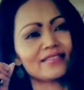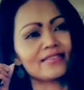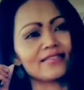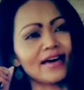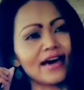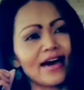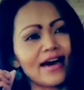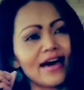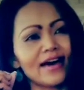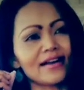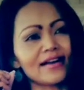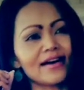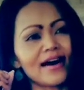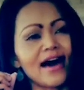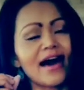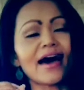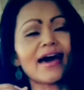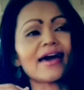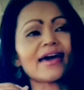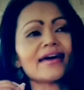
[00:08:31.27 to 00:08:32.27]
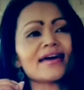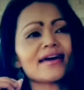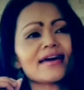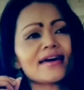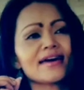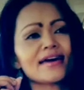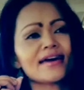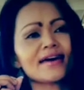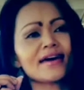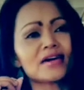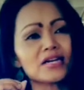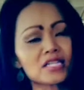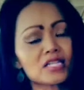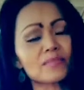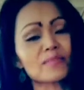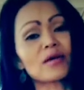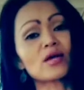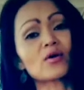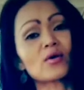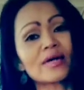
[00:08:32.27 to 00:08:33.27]
that I
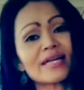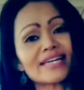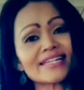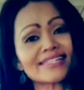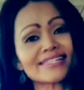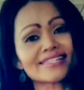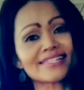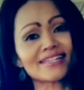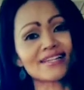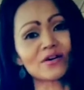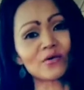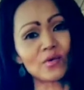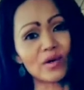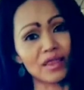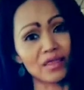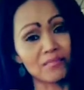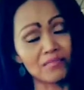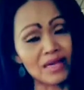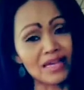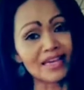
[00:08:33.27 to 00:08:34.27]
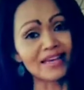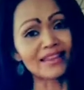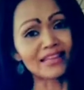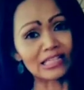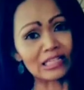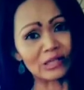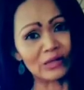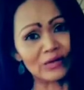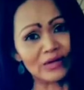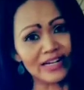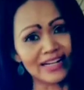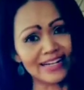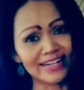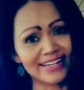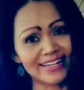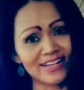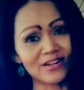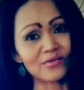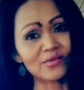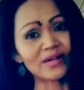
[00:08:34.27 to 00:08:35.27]
experienced with me and the Lord.
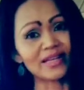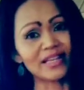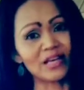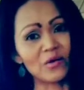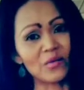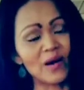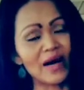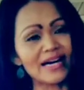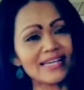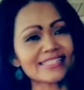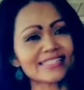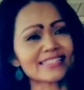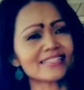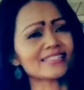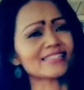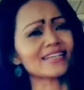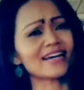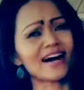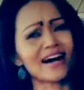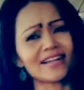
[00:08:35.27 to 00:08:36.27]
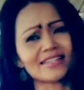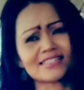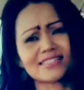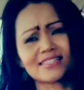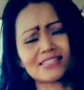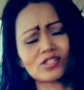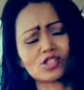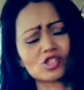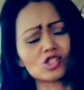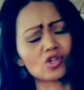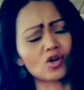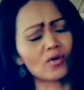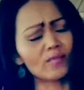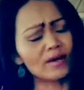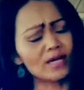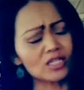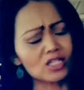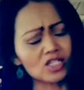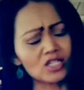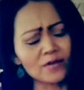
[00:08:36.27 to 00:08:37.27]
It really was because God did so
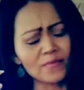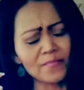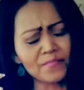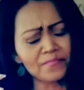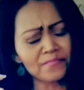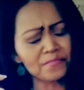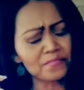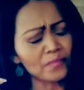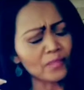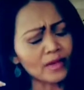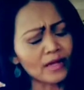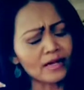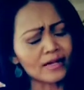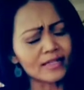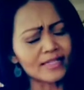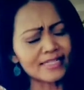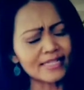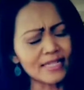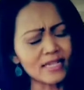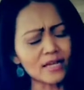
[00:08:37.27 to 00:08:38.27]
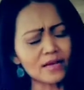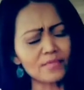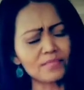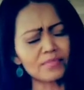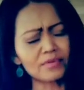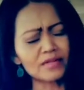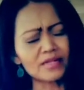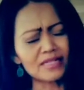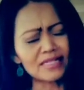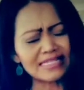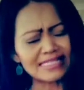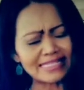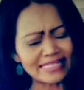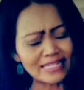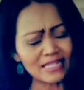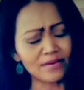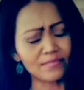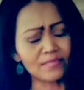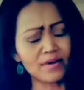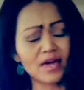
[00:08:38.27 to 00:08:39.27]
much deep,
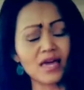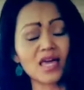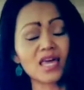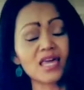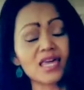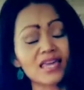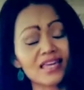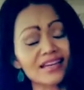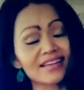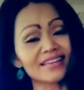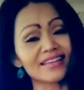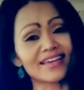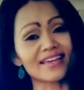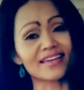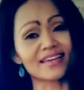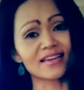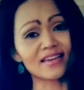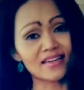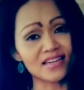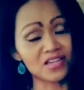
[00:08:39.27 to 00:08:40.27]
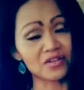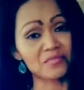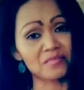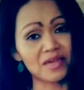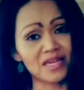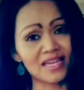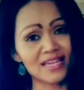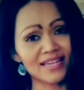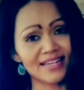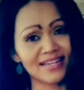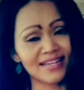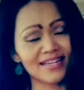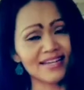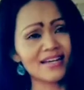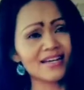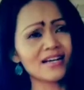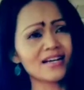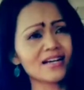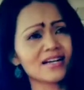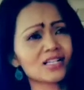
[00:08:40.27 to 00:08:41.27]
deep healing in me
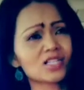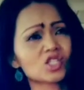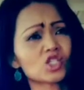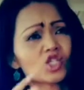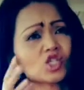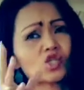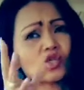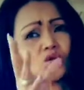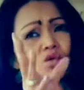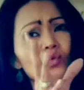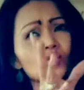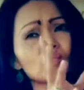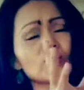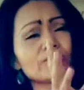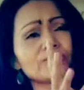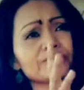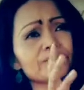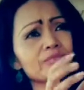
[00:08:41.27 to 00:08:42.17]
to